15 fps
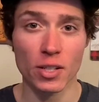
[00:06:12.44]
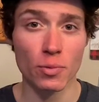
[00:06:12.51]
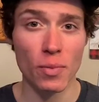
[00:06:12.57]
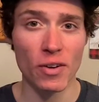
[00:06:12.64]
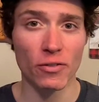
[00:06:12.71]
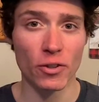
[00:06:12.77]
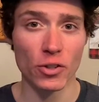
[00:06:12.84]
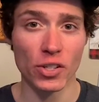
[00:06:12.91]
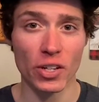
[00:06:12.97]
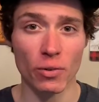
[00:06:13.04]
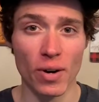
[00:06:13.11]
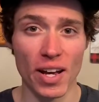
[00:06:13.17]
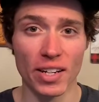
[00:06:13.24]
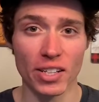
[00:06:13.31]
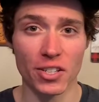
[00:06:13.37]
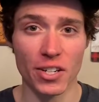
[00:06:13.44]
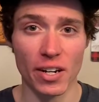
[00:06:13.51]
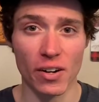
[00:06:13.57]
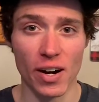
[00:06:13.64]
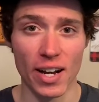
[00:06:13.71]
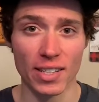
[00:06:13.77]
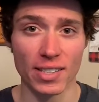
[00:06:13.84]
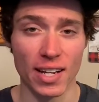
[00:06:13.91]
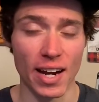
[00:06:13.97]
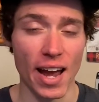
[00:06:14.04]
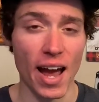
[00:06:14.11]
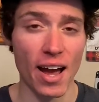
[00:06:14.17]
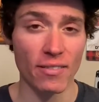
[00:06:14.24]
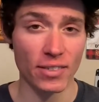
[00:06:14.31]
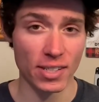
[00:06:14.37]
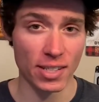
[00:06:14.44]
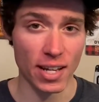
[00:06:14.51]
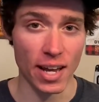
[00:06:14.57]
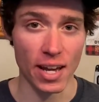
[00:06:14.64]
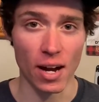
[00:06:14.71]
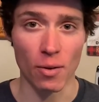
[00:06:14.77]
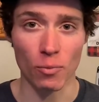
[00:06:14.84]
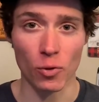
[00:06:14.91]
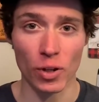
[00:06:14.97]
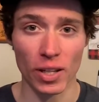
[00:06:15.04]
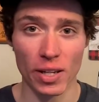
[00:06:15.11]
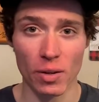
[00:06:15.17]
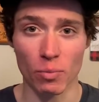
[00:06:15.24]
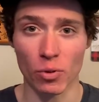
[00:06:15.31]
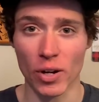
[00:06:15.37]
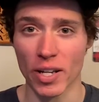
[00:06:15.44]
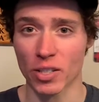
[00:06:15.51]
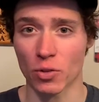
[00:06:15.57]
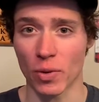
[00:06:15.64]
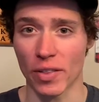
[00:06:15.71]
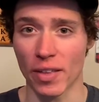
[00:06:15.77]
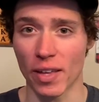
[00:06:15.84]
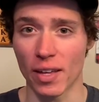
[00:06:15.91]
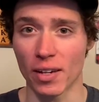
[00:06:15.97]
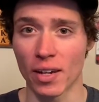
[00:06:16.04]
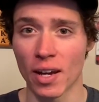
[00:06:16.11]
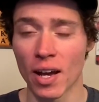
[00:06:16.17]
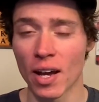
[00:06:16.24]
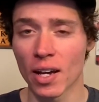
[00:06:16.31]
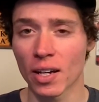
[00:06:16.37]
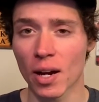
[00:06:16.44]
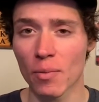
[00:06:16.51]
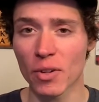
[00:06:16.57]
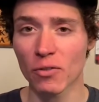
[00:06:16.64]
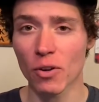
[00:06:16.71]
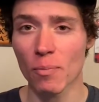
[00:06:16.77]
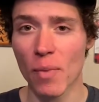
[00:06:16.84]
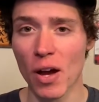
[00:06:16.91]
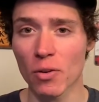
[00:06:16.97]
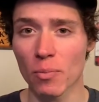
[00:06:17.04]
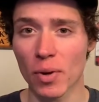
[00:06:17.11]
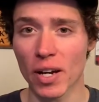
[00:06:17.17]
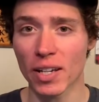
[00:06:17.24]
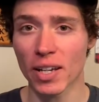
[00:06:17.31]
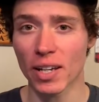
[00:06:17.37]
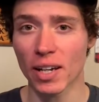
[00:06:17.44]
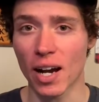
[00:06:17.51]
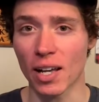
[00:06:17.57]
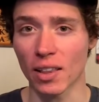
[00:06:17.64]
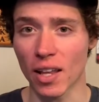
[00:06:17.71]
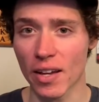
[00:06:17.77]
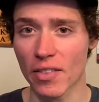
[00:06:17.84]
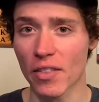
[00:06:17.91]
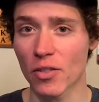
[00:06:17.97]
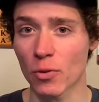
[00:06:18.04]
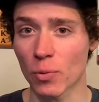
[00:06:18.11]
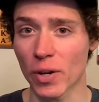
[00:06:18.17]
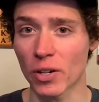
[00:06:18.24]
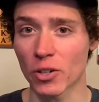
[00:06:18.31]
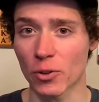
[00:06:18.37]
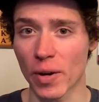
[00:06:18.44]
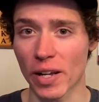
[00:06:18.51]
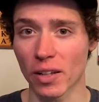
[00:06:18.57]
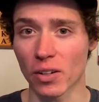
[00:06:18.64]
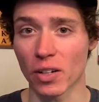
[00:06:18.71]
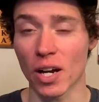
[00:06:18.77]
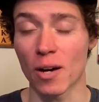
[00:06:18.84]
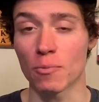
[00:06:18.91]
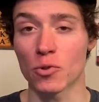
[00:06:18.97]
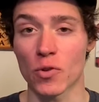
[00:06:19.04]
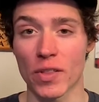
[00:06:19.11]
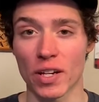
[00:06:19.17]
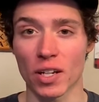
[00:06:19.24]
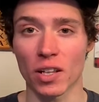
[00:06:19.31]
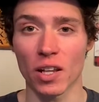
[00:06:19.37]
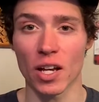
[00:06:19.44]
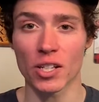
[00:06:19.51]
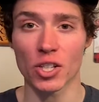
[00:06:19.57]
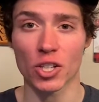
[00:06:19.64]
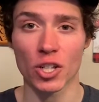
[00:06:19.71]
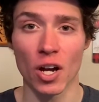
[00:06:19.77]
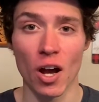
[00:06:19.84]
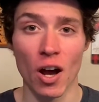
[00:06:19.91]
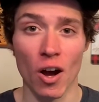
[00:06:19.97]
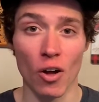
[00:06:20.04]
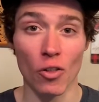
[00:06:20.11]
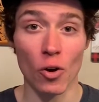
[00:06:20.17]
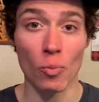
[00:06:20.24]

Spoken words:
is my first year riding GRX, and I have to say I'm really impressed with it. Coming from mountain biking, I like that the rear derailleur comes with a clutch, although